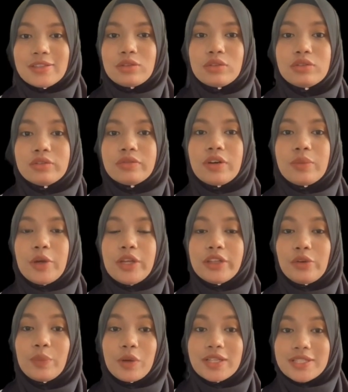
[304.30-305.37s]
tools for
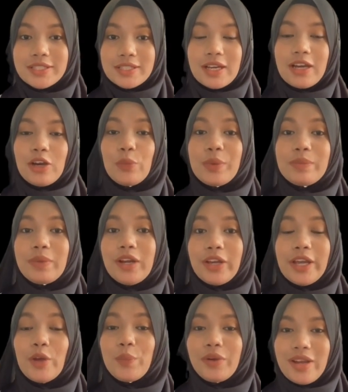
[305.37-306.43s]
monetary policy are open
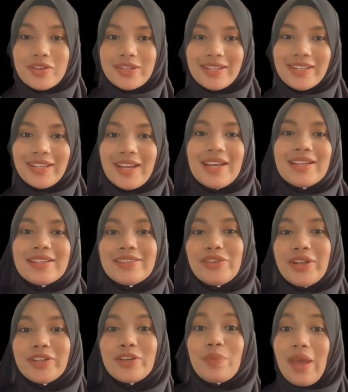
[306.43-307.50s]
market operation. The
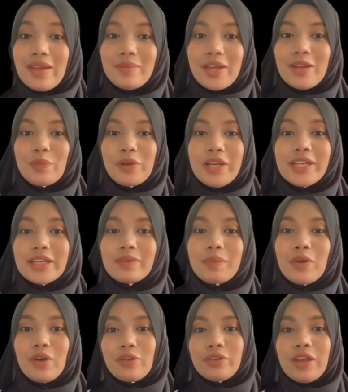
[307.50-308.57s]
central bank manipulate the
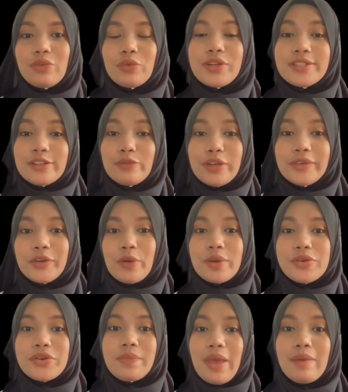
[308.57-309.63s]
amount of cash reserve in
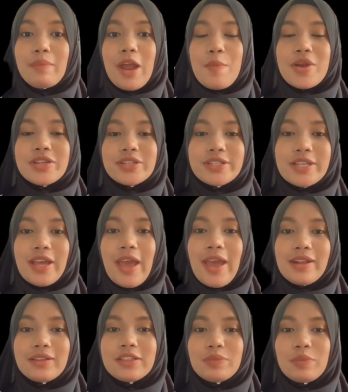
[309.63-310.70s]
commercial bank by purchasing
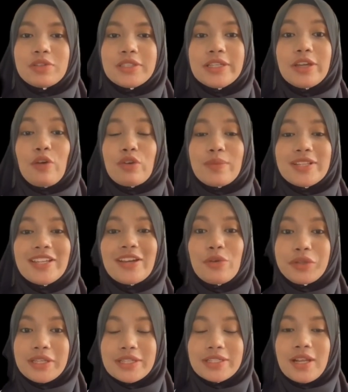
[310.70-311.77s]
and disposing government
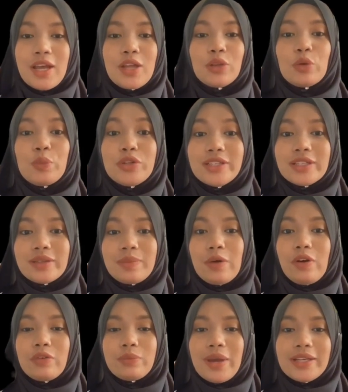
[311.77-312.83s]
securities. To boost the
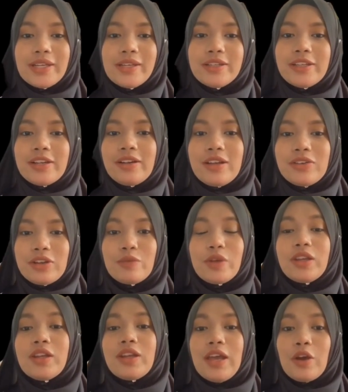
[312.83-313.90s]
amount of money in circulation
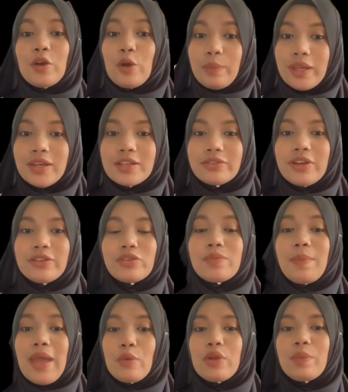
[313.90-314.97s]
within the economy, the central
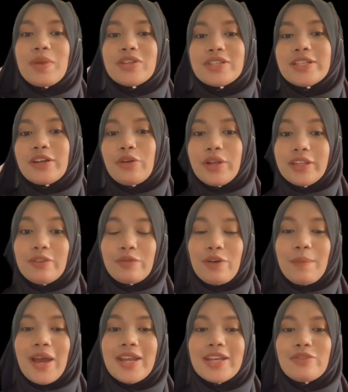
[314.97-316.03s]
bank will purchase security
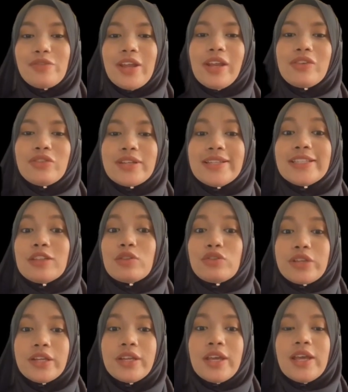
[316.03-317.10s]
from other financial
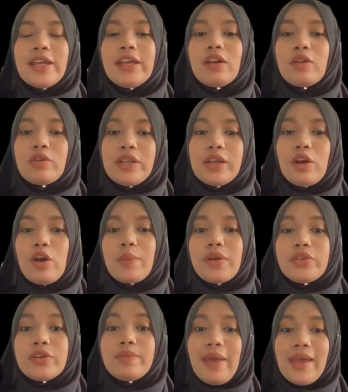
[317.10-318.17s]
institutions, including
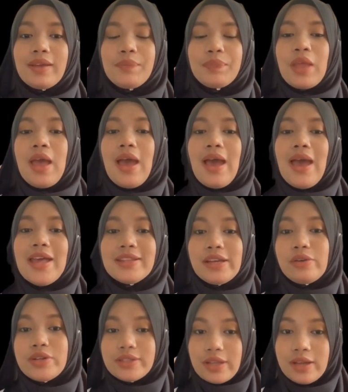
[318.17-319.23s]
commercial bank. As
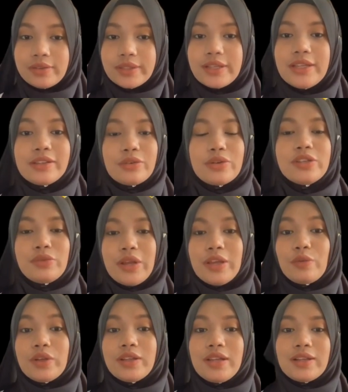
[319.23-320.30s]
a result, the interest rate
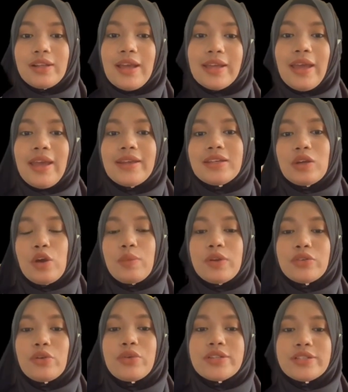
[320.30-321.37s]
will decline and the
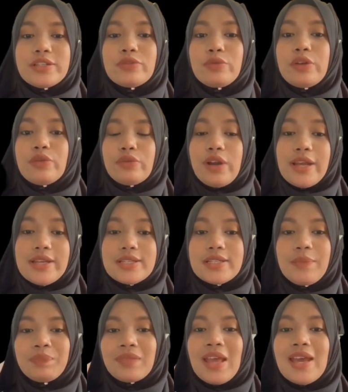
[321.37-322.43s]
commercial reserve will
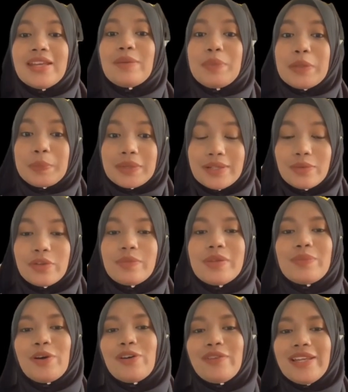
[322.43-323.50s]
rise. The people will
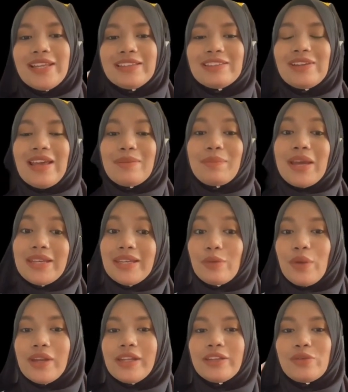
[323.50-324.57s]
be more willing to lend money
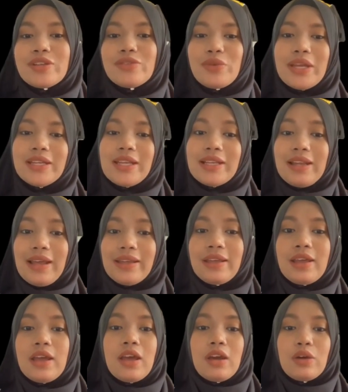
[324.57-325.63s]
when interest rate decline,
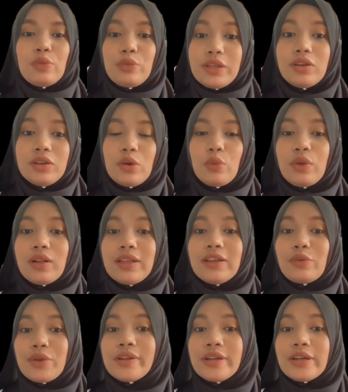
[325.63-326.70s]
which will
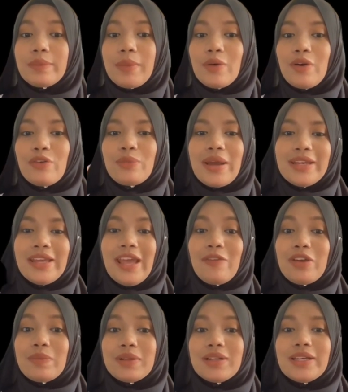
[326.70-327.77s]
increase the amount of money
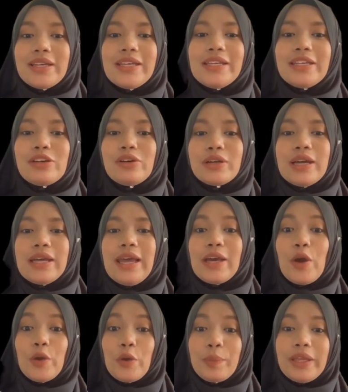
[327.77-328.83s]
available in the
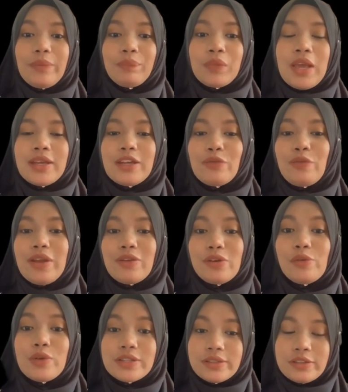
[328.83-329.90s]
economy. The
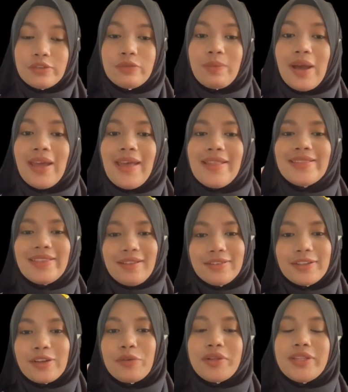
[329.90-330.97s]
Federal Reserve buy and sell
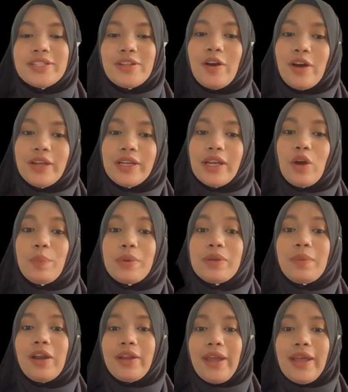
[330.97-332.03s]
securities on the
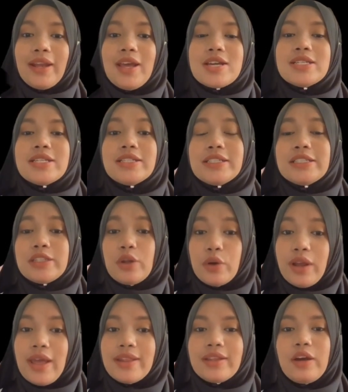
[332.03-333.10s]
open market. This is
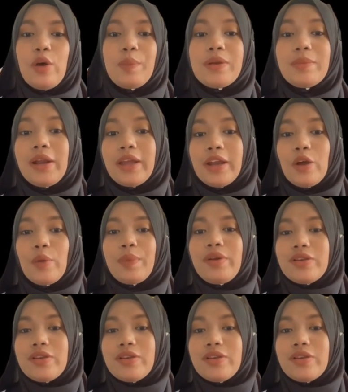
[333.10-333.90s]
known as the open market operation.